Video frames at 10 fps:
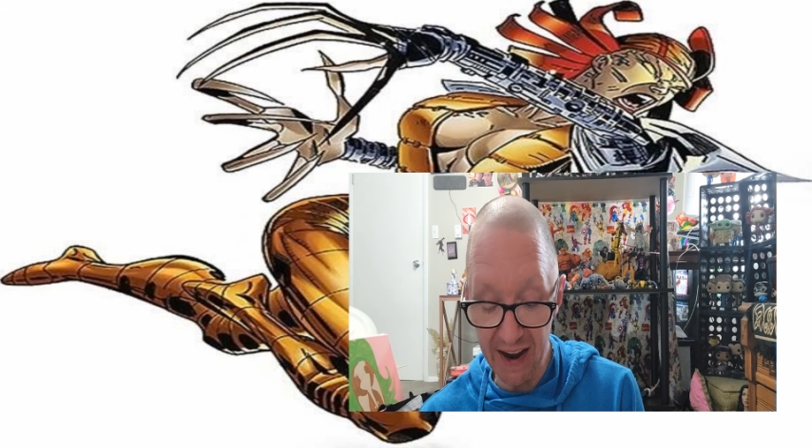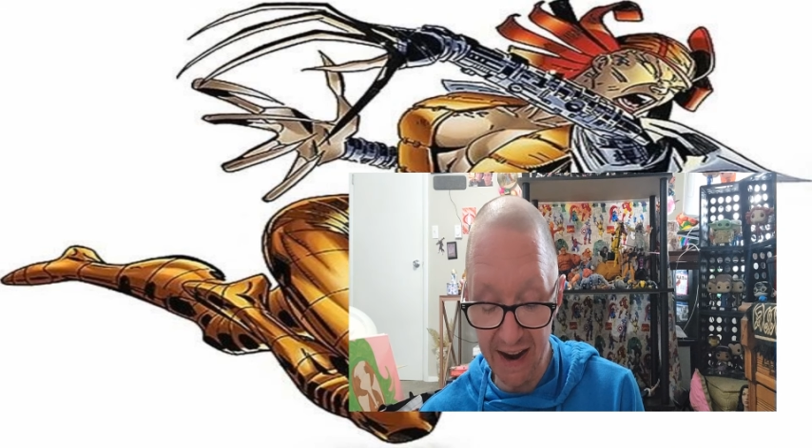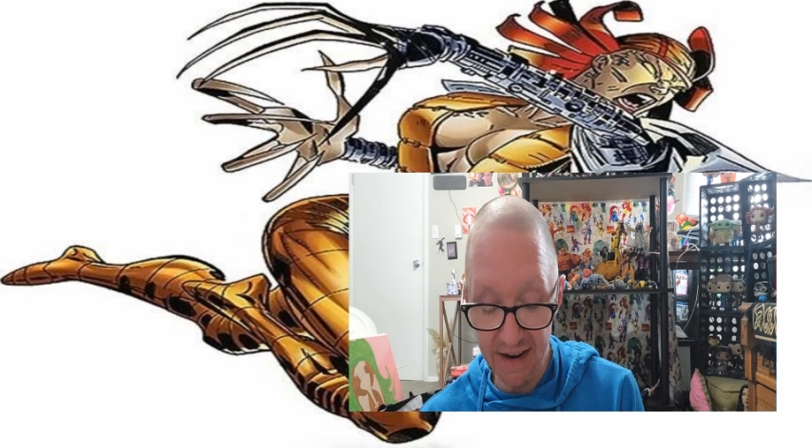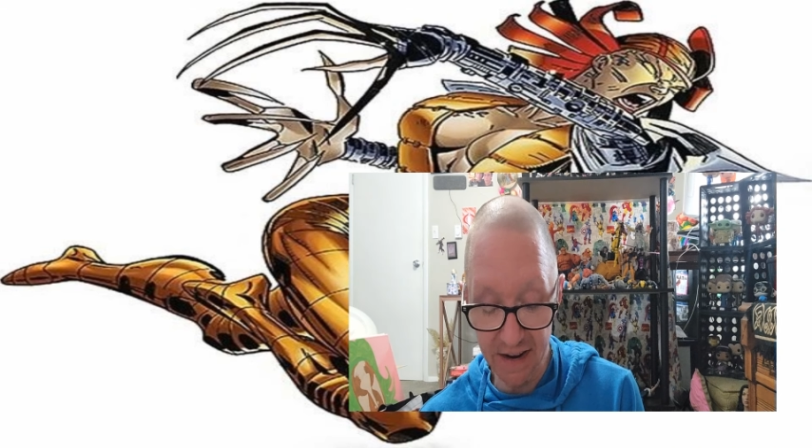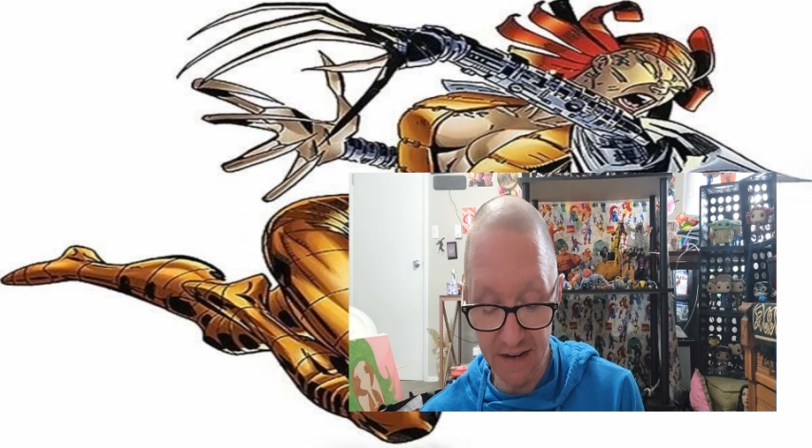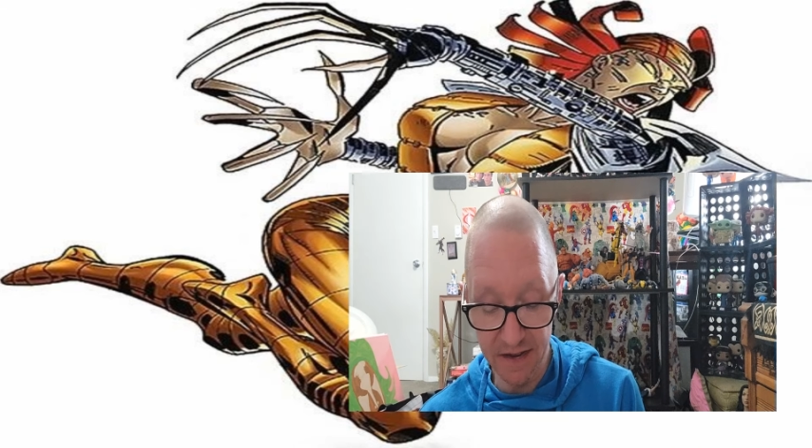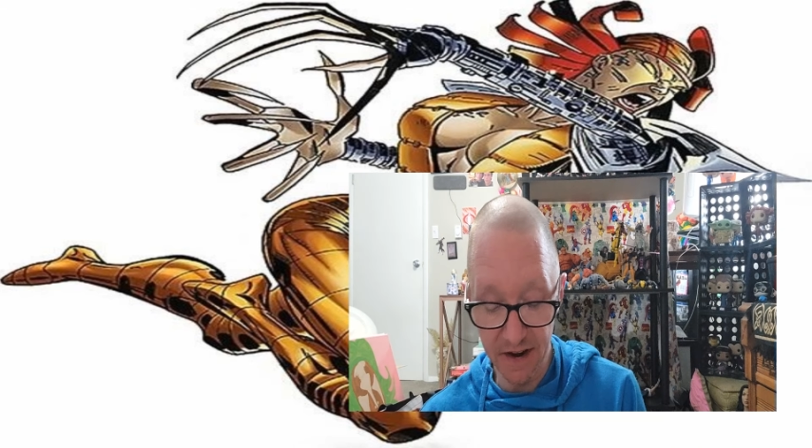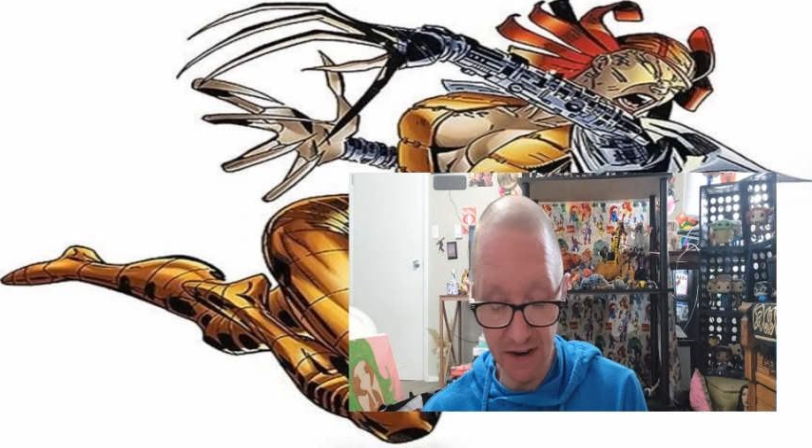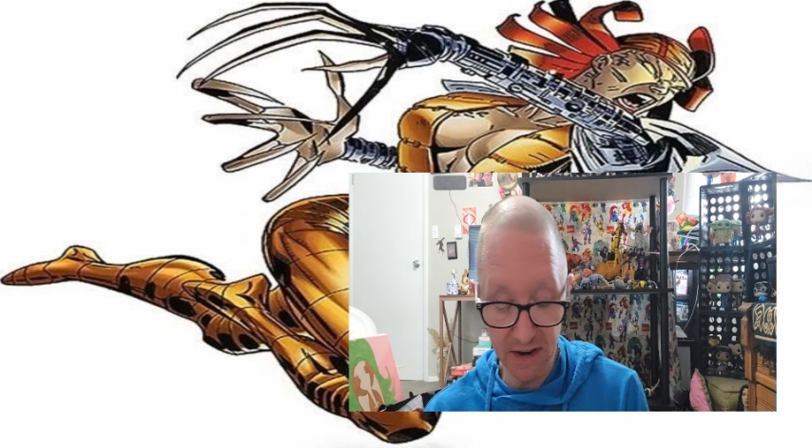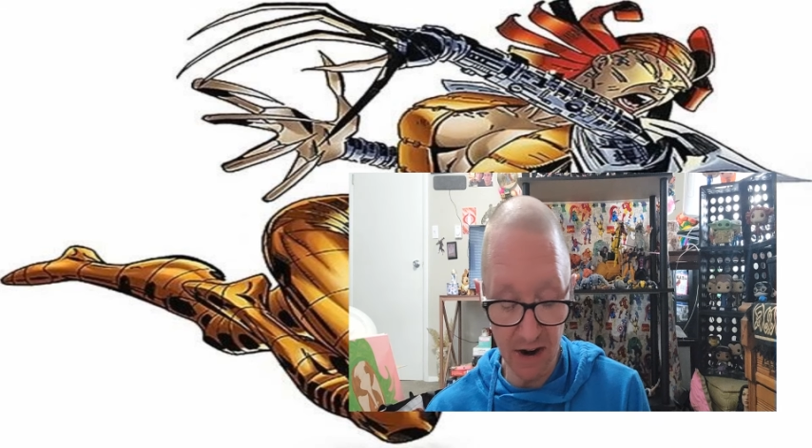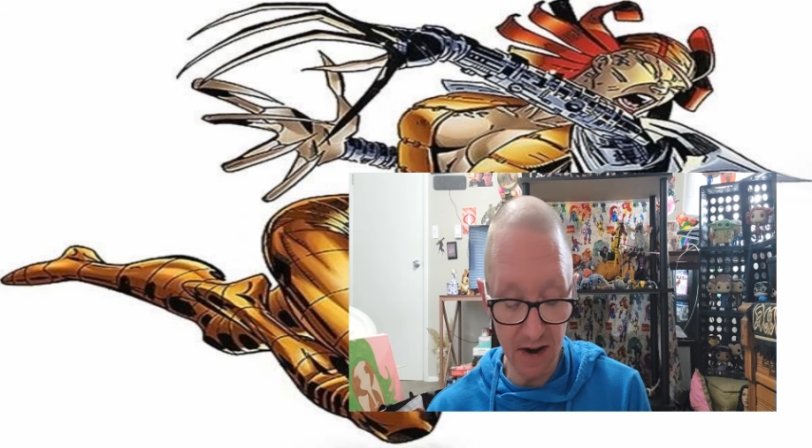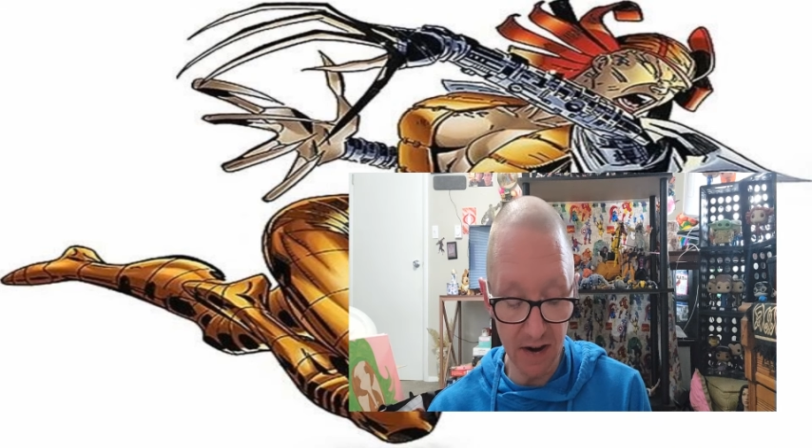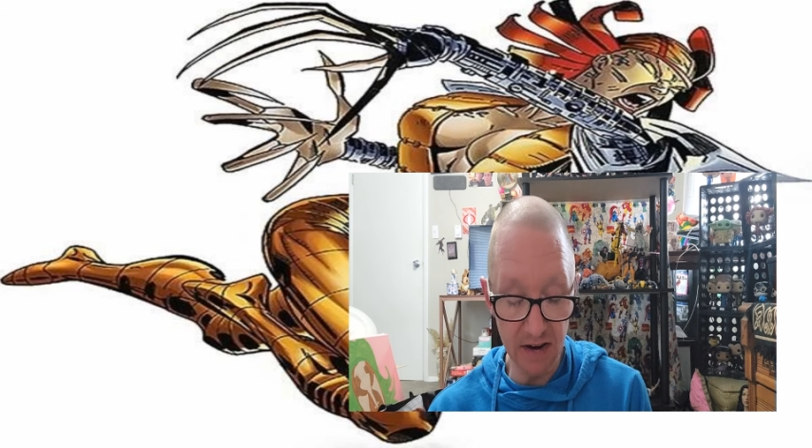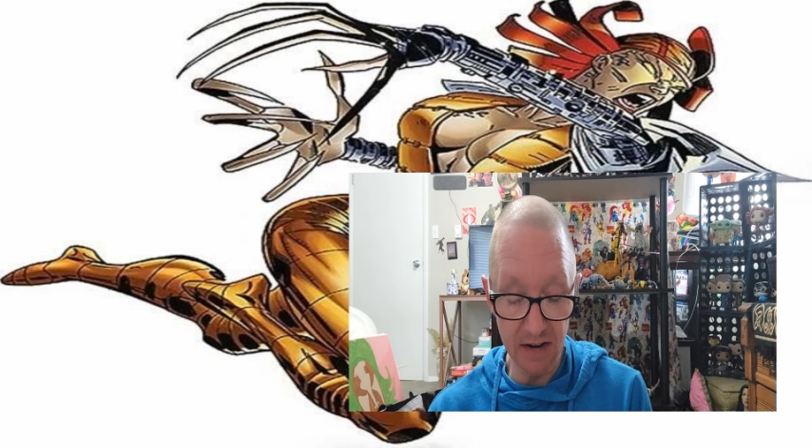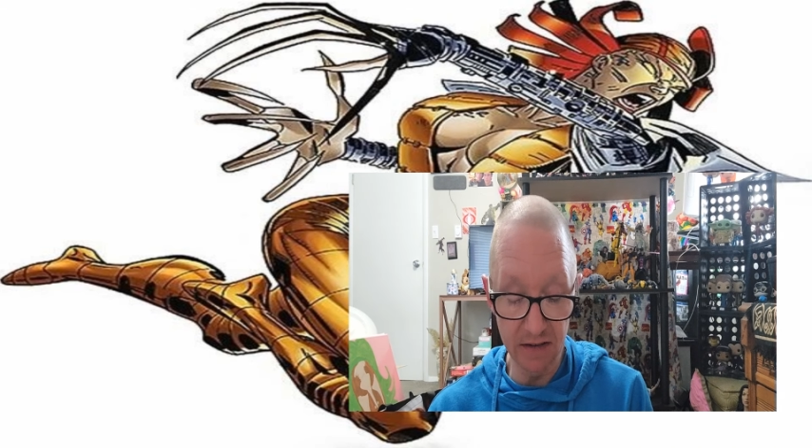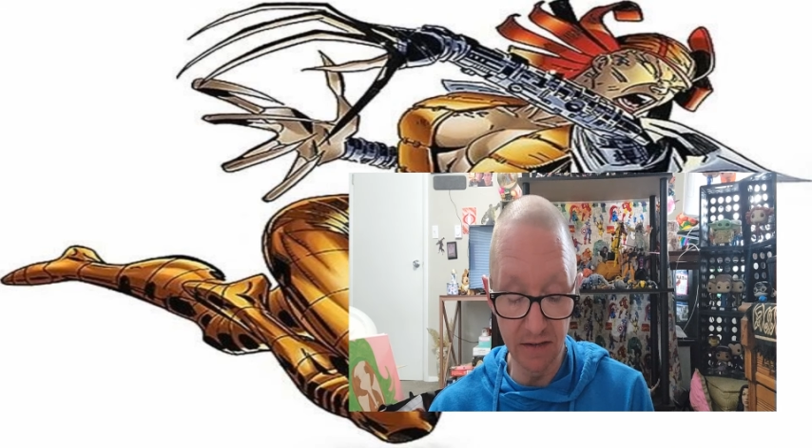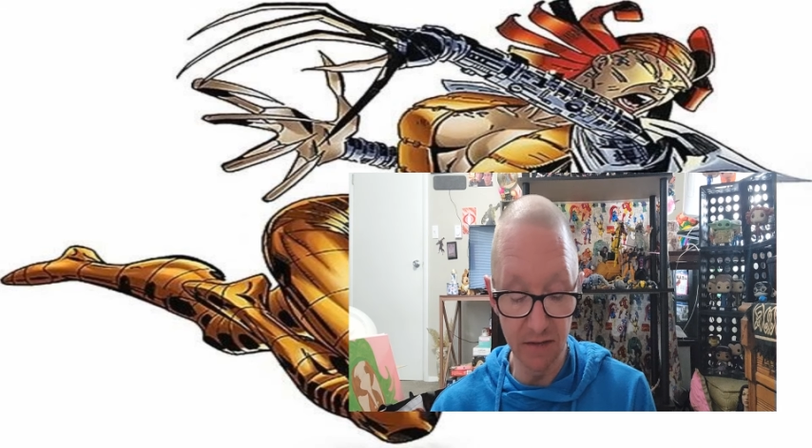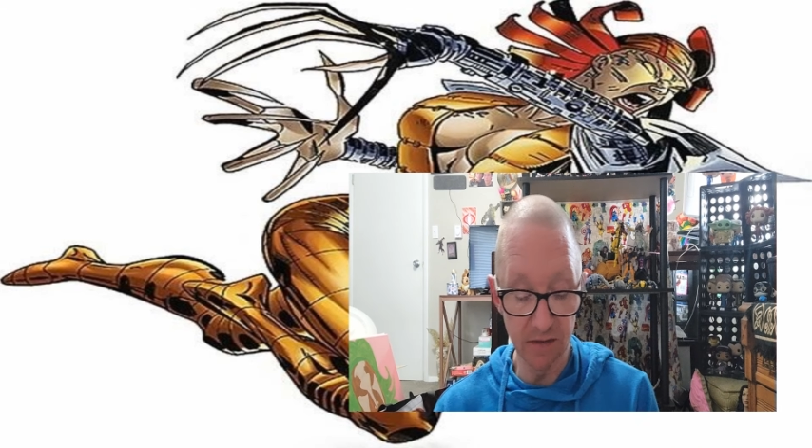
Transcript: and there are